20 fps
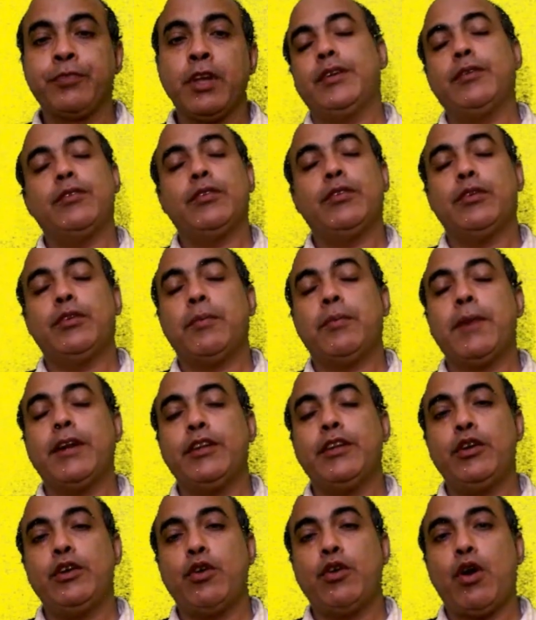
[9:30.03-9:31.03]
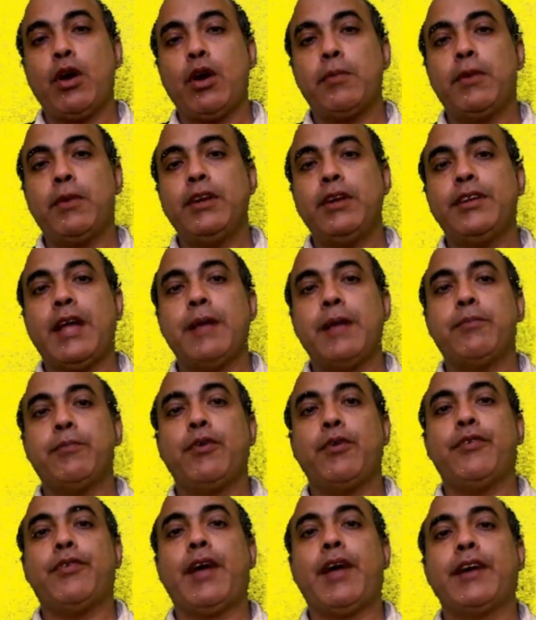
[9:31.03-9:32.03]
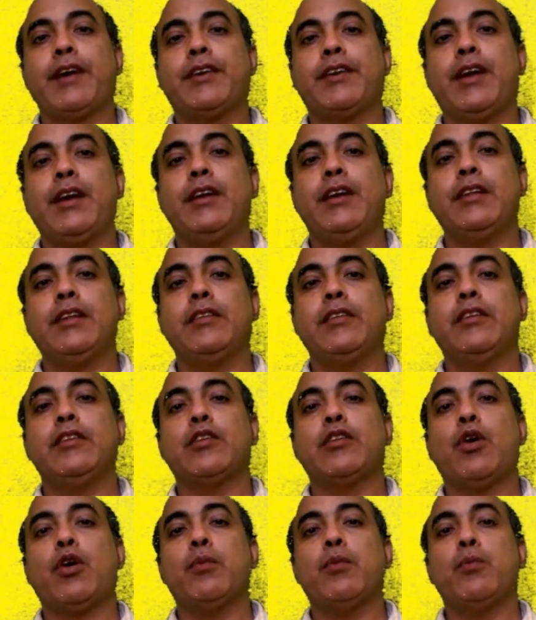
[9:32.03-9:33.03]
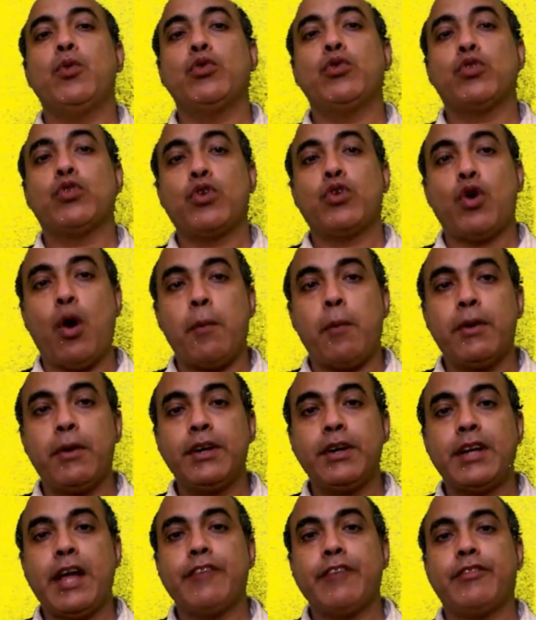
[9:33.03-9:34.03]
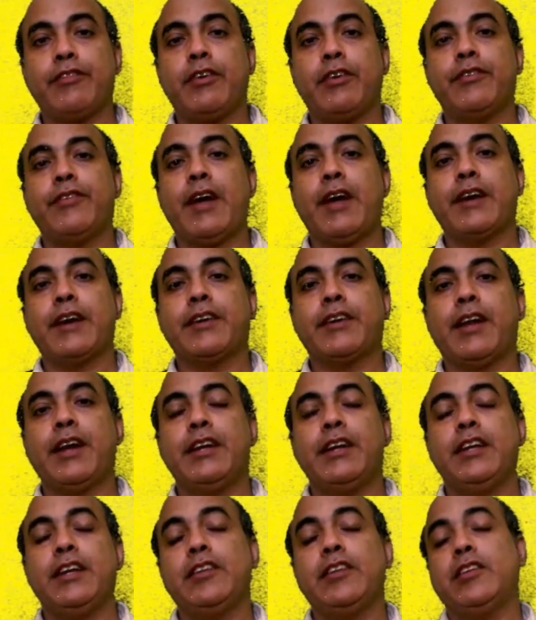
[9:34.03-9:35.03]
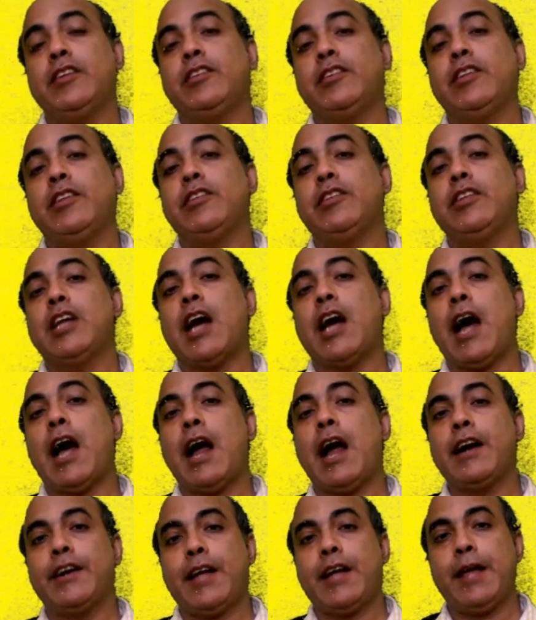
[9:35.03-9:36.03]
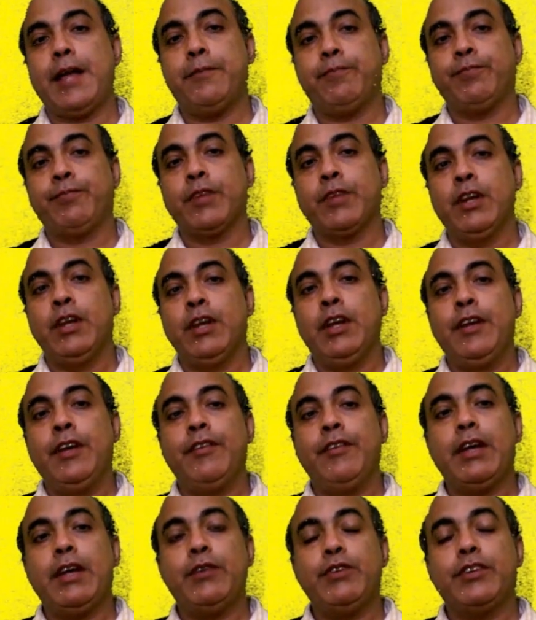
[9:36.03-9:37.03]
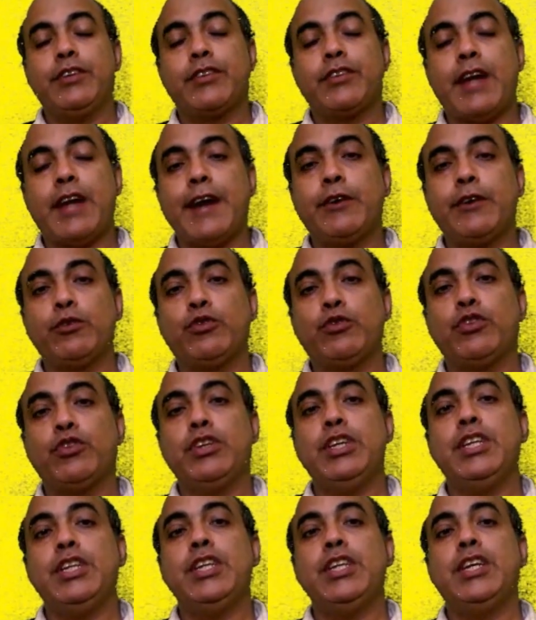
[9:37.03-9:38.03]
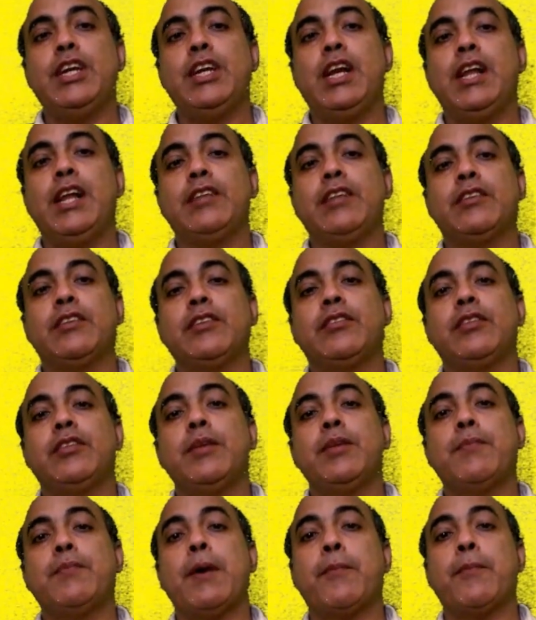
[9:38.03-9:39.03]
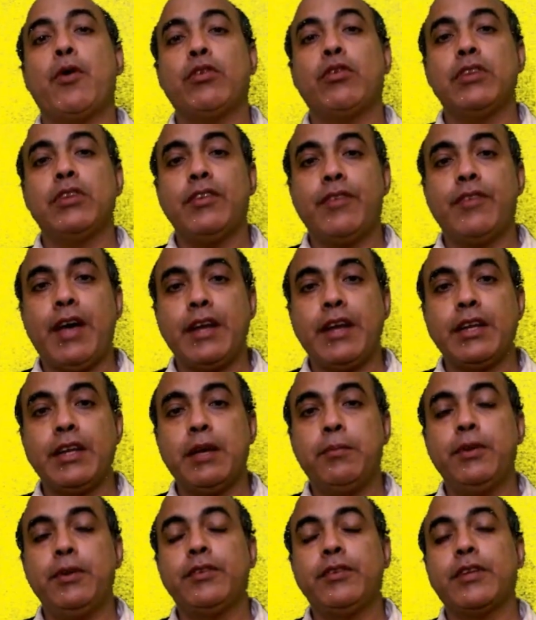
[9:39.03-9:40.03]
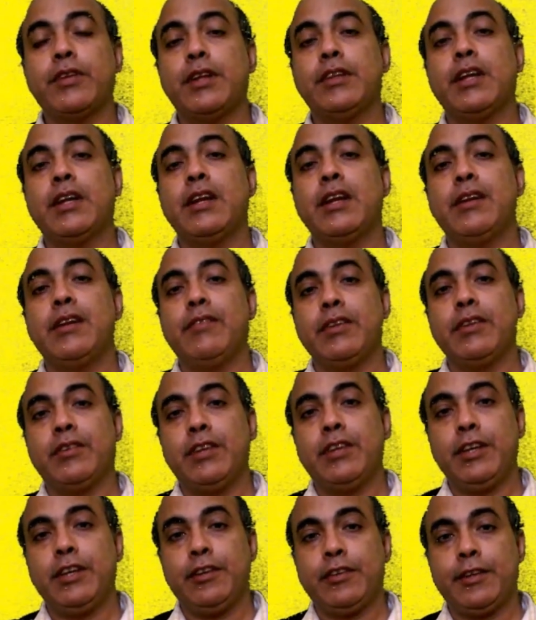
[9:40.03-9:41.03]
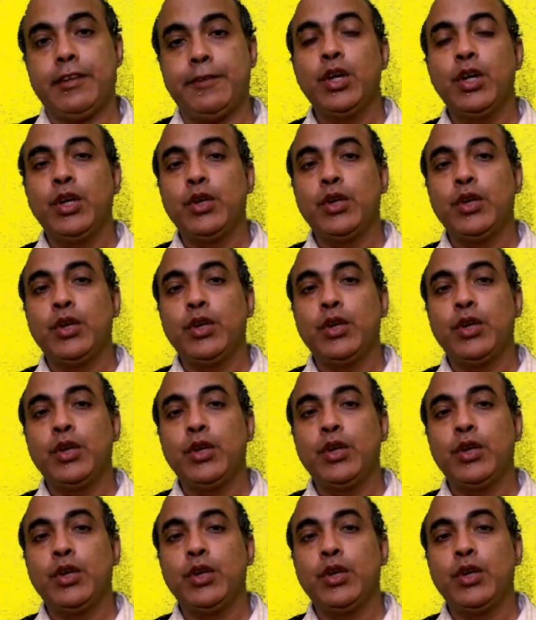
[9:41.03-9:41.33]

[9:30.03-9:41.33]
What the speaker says: But the normal type of factor analysis, or most common type of factor analysis, is the R type, where we try to see the relationship among the variables under investigation.